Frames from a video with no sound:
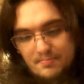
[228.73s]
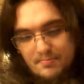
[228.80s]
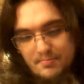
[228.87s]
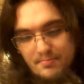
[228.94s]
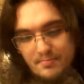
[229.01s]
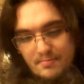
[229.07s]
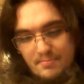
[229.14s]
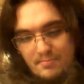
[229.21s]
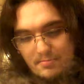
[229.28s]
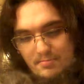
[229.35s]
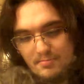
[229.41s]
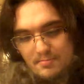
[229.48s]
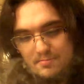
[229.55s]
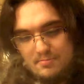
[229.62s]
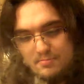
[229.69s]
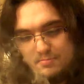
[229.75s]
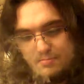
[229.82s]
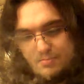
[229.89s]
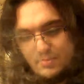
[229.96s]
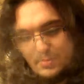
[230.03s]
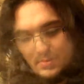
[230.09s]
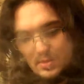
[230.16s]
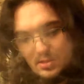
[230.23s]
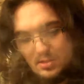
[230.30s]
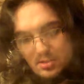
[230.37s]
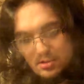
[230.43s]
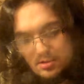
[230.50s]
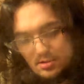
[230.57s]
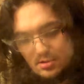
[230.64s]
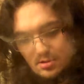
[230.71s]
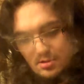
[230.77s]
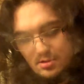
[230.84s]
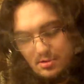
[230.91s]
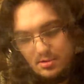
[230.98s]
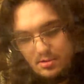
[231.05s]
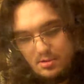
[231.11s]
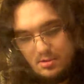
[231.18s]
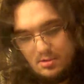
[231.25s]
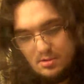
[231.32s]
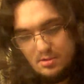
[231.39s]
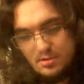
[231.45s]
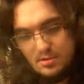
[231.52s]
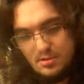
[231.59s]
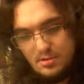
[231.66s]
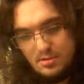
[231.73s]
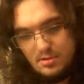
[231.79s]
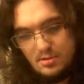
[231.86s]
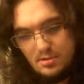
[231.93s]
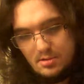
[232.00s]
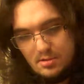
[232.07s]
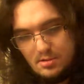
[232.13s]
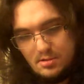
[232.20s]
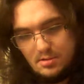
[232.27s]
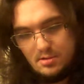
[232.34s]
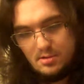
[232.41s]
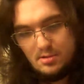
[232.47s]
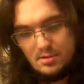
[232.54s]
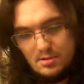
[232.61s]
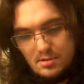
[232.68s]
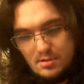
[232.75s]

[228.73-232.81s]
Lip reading: No one is speaking in this clip.